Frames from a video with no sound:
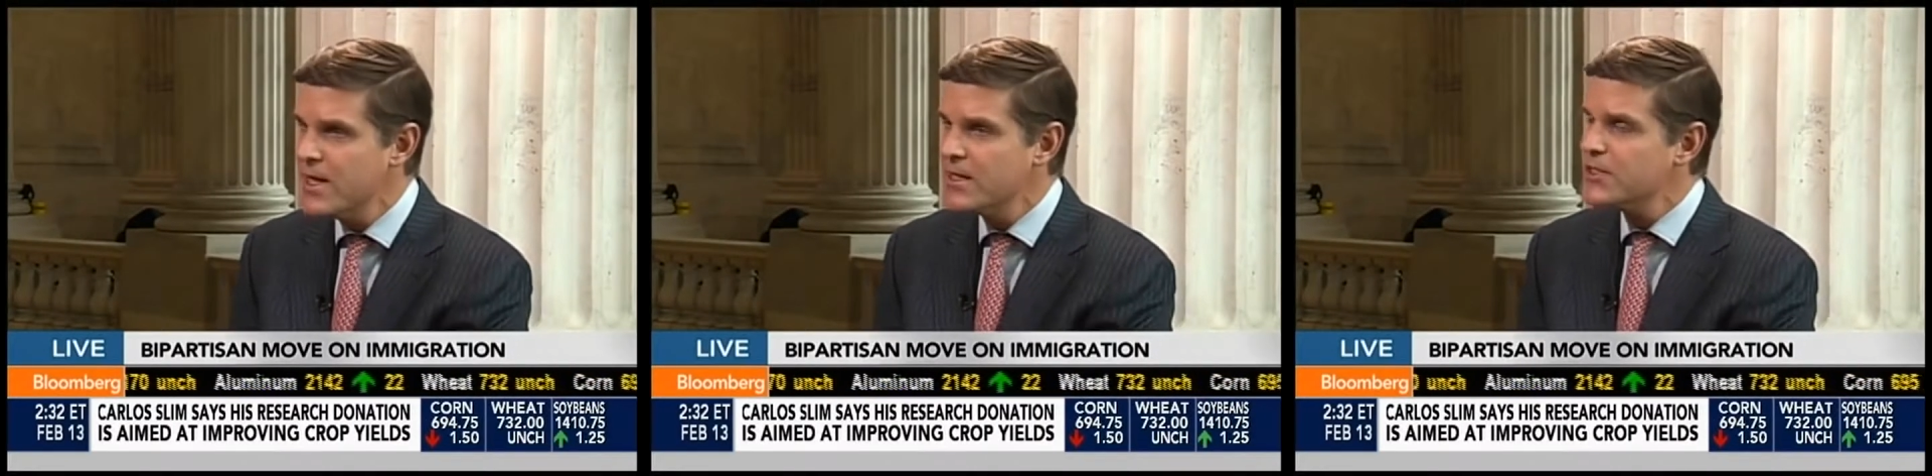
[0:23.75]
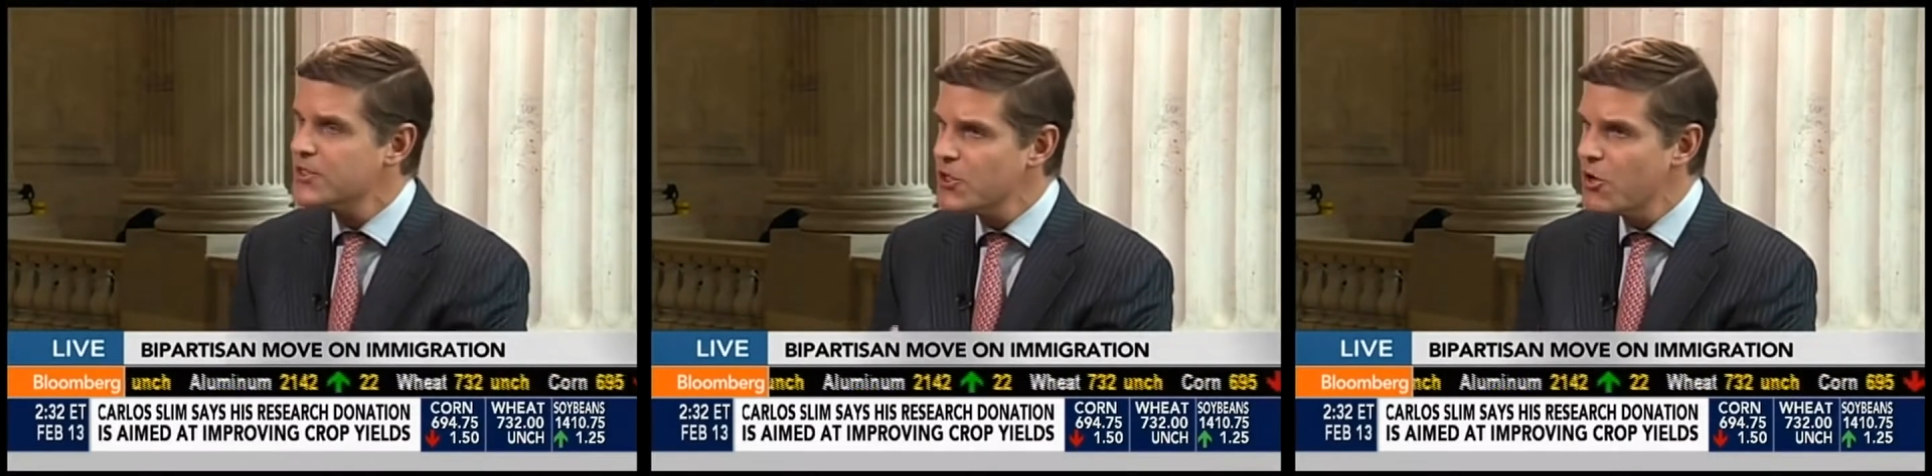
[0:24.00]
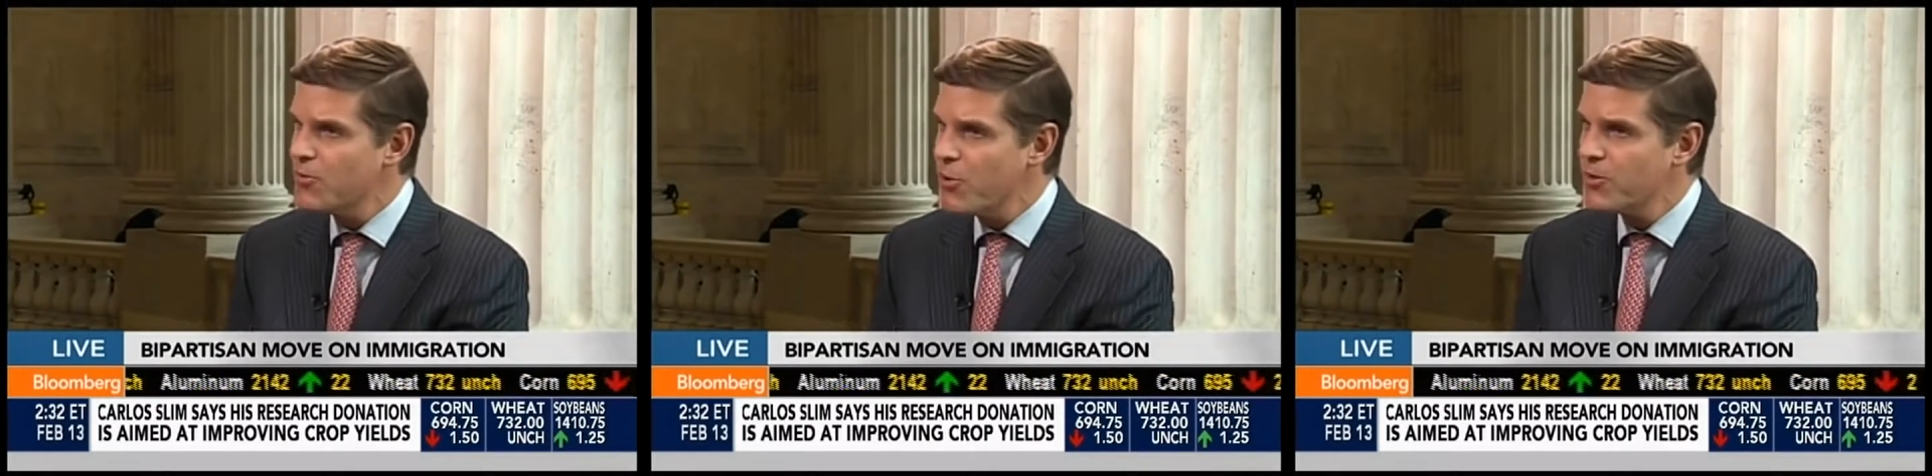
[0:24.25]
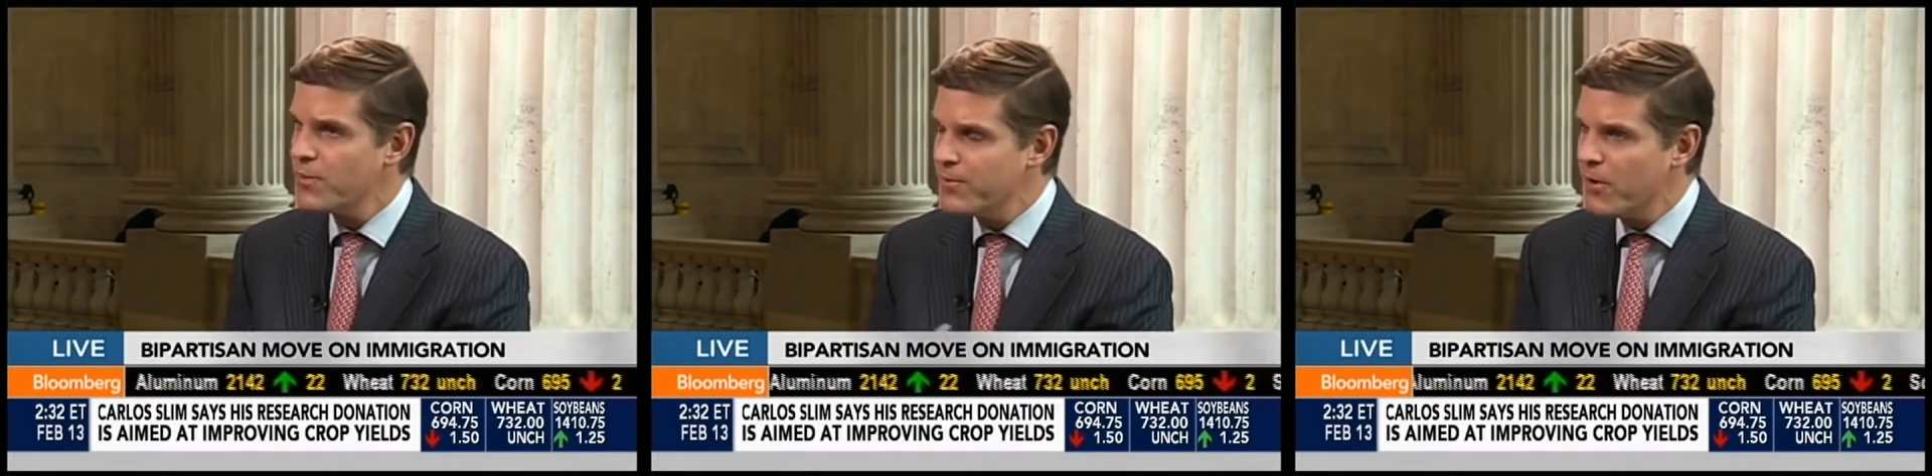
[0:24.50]
this is so
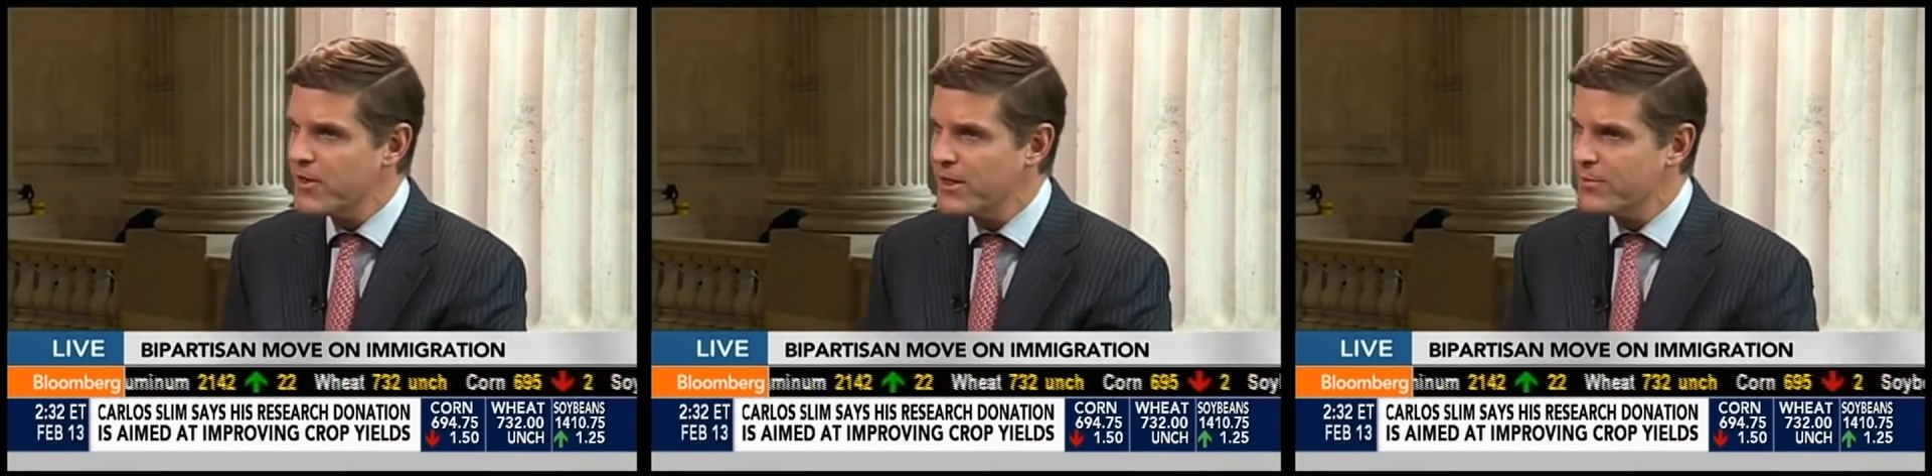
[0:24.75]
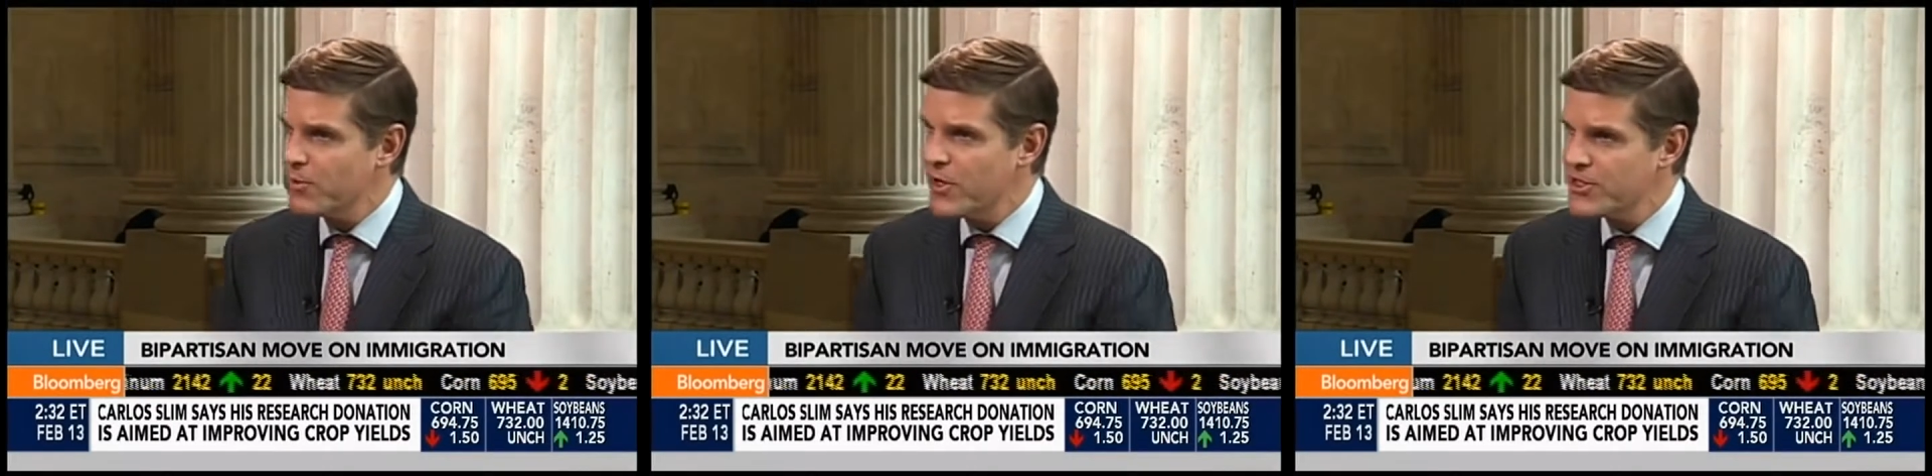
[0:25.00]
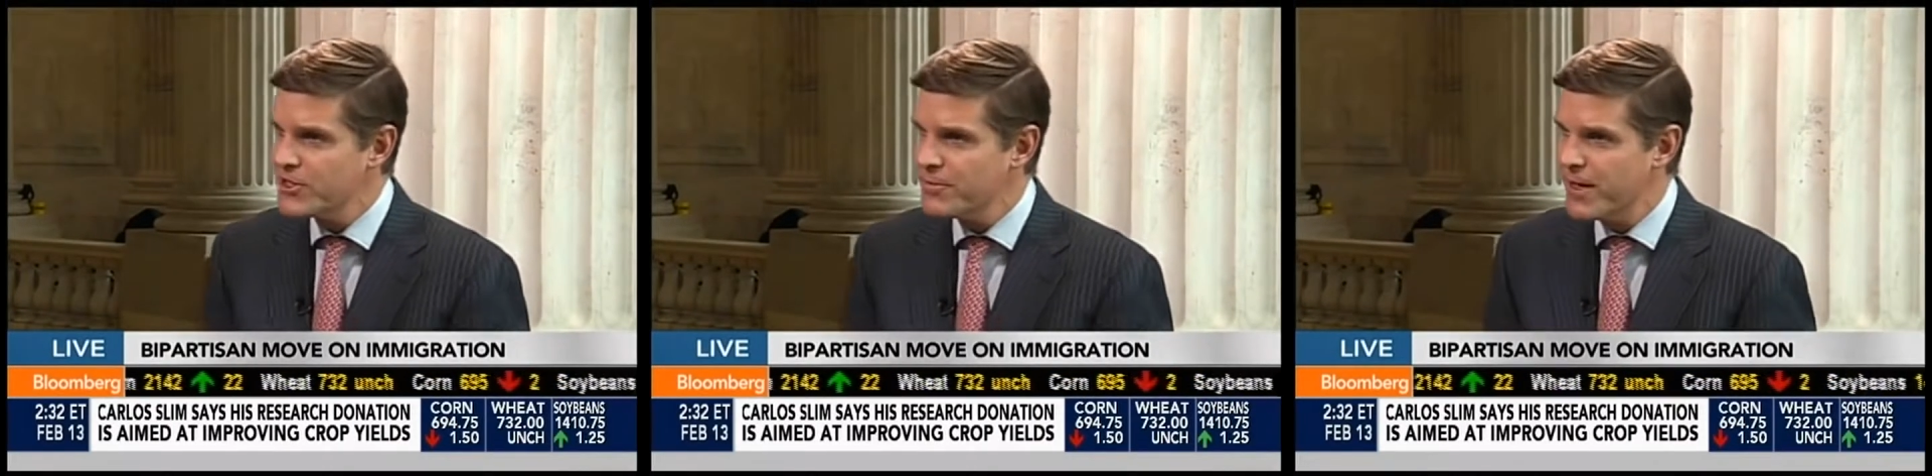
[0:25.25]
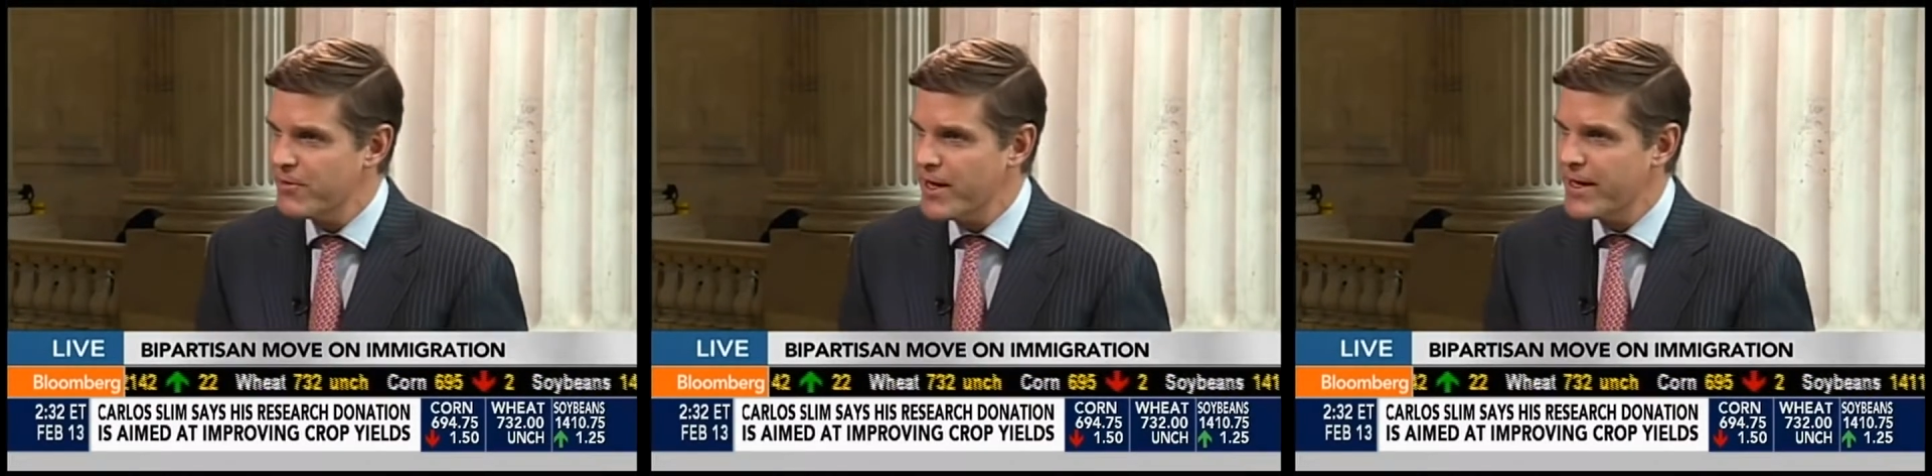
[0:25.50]
important to be part of the immigration
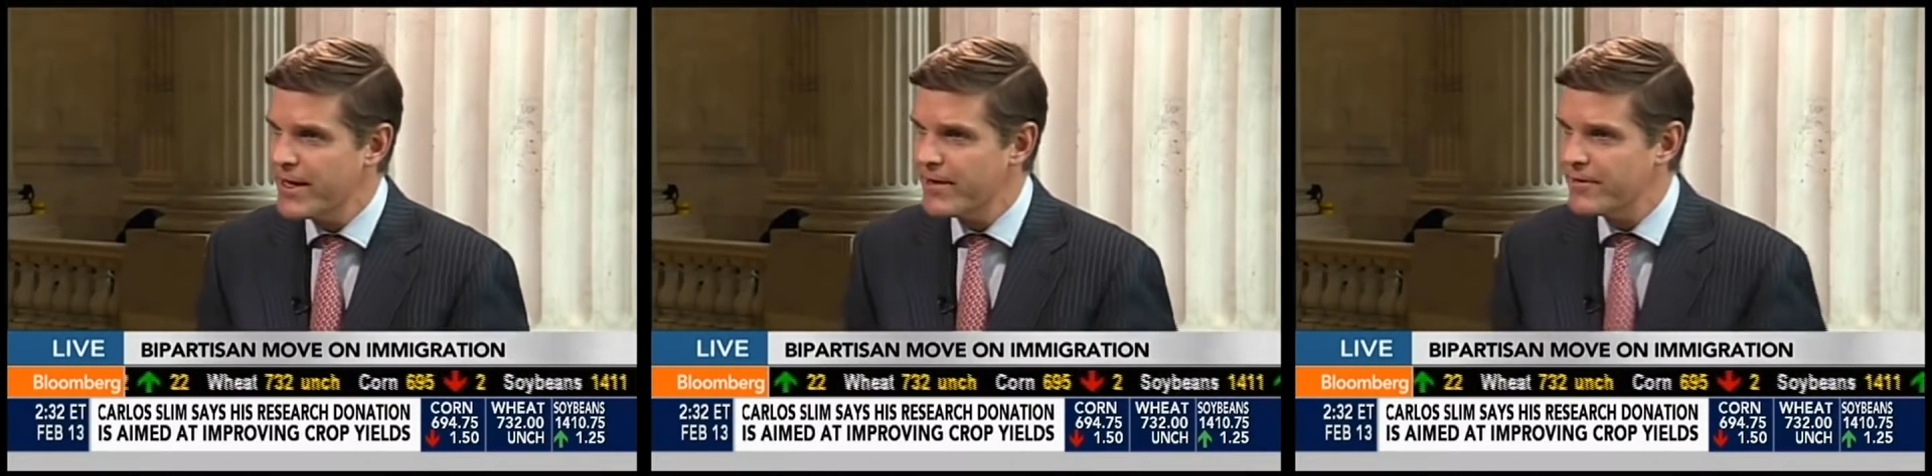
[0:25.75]
debate right now.